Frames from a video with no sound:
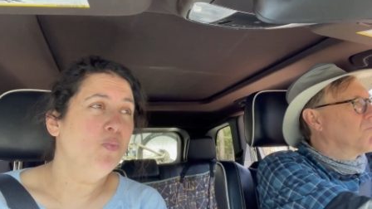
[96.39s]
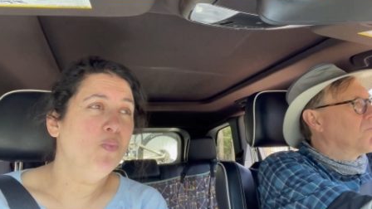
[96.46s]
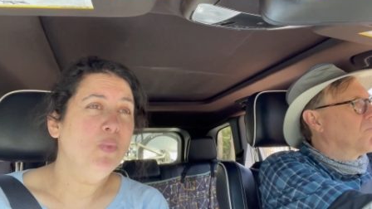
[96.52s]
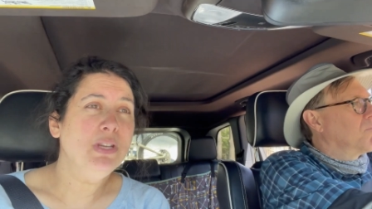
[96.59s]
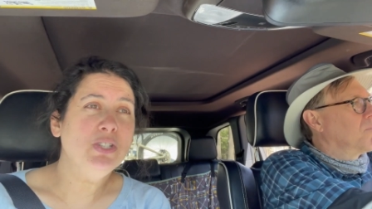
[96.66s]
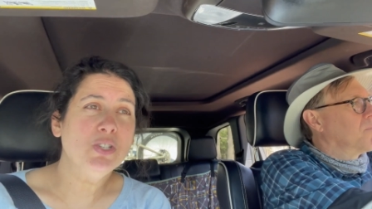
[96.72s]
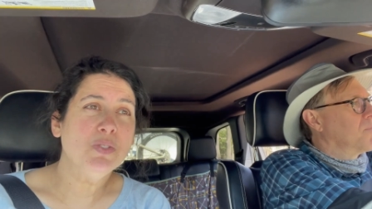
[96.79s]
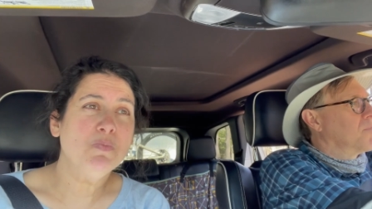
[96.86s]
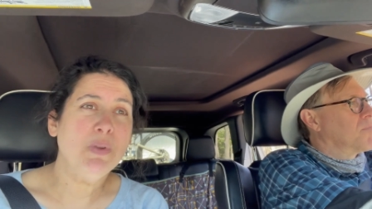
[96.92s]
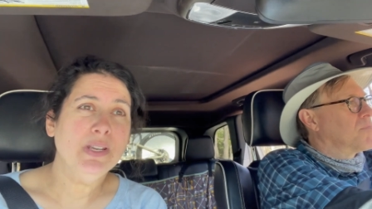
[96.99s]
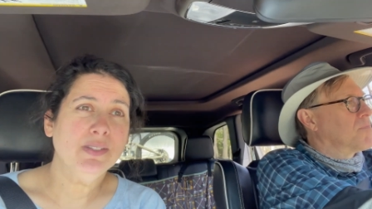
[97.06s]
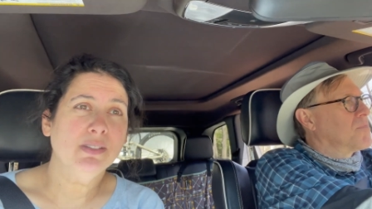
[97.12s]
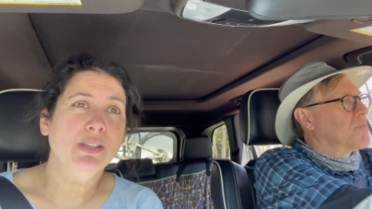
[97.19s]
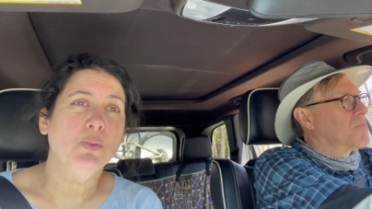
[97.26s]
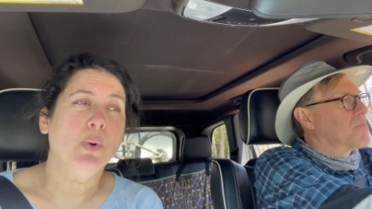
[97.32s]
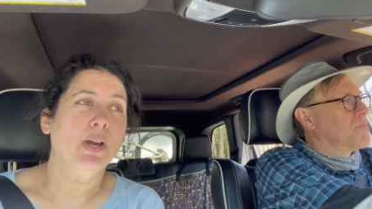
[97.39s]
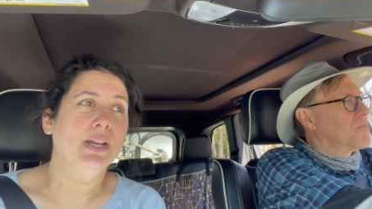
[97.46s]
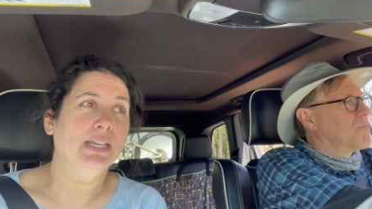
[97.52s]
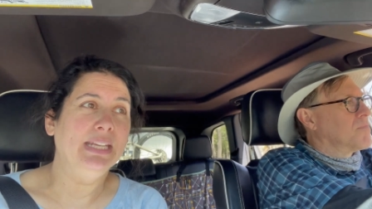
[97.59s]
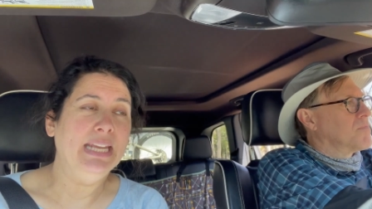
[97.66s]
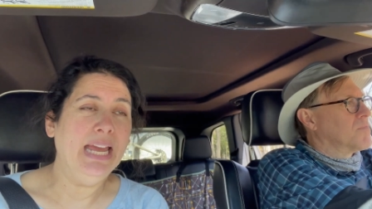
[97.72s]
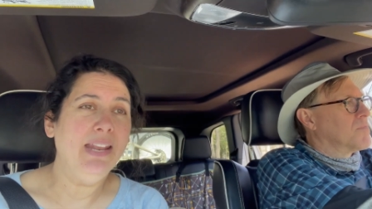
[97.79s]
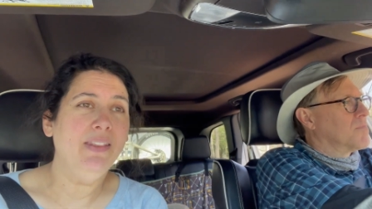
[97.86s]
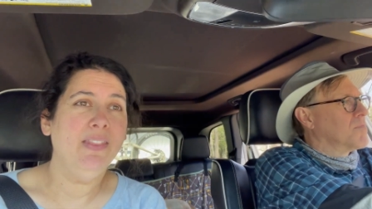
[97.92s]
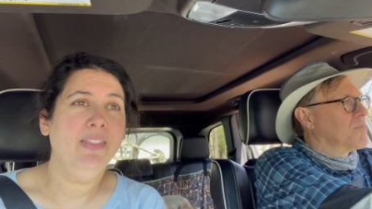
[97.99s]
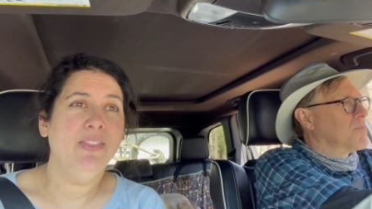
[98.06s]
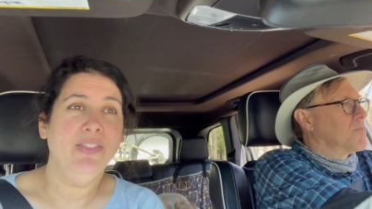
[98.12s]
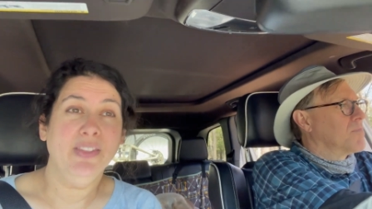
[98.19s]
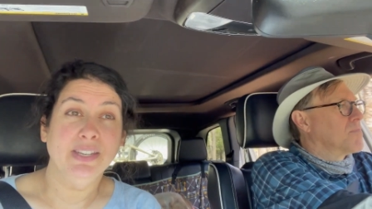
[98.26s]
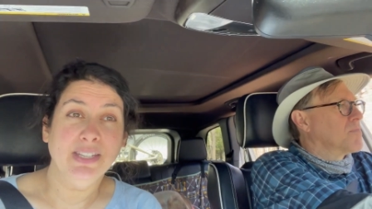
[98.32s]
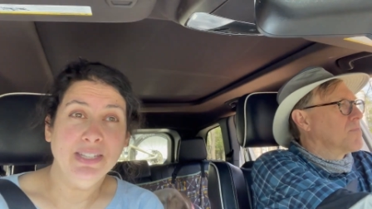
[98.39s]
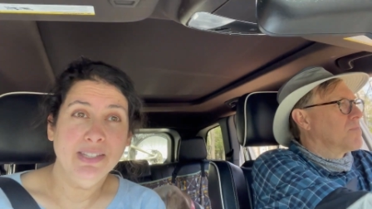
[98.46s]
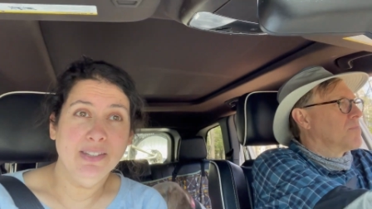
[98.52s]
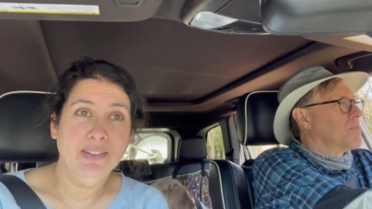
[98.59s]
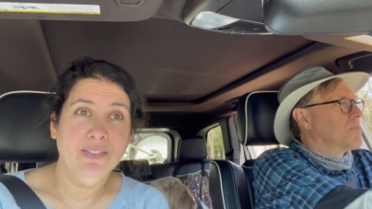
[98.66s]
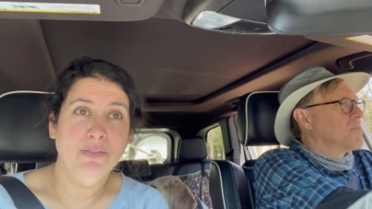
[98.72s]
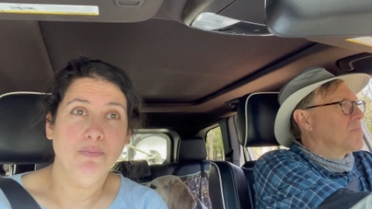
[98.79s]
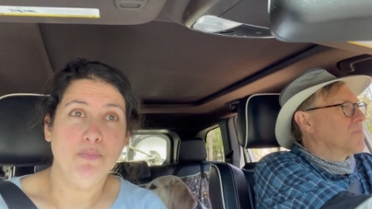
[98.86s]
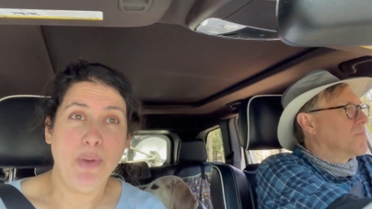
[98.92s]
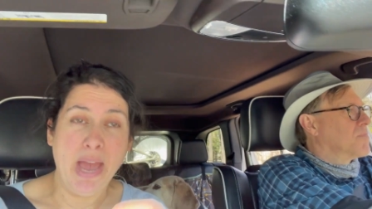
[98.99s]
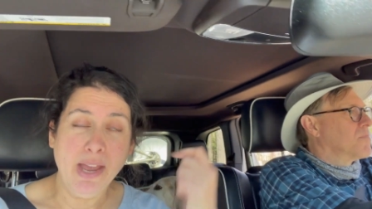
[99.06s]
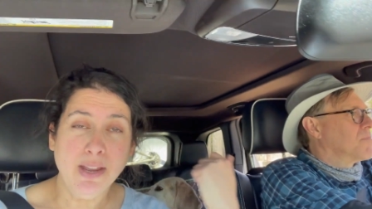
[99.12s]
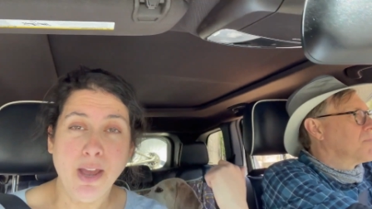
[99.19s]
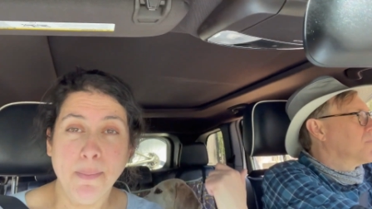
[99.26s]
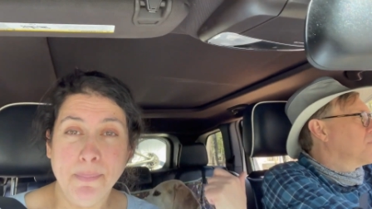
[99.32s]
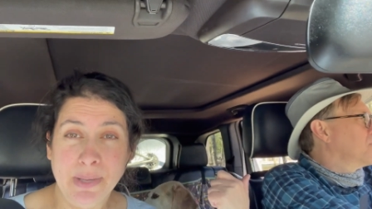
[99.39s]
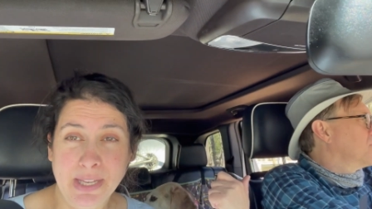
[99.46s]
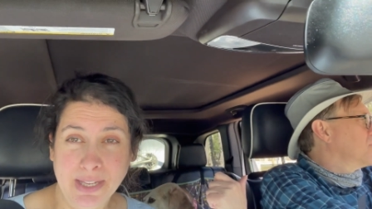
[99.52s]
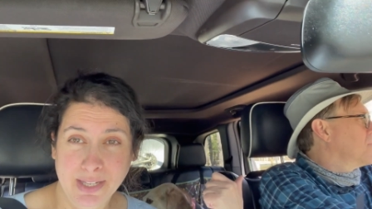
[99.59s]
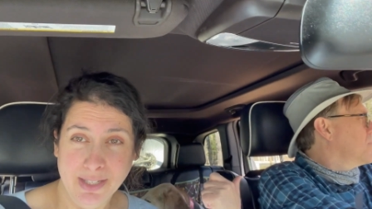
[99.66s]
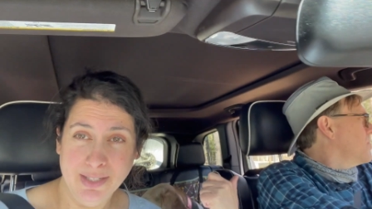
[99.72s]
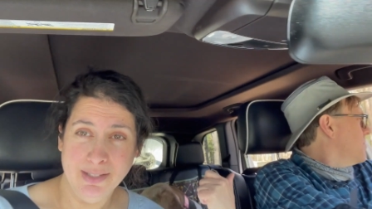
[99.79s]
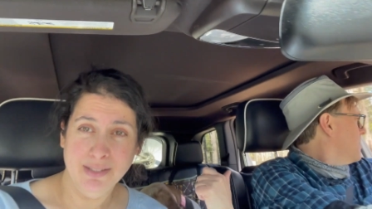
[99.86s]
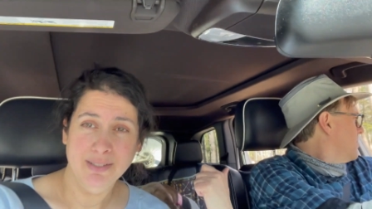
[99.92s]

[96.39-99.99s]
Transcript: we just basically want to get the back up in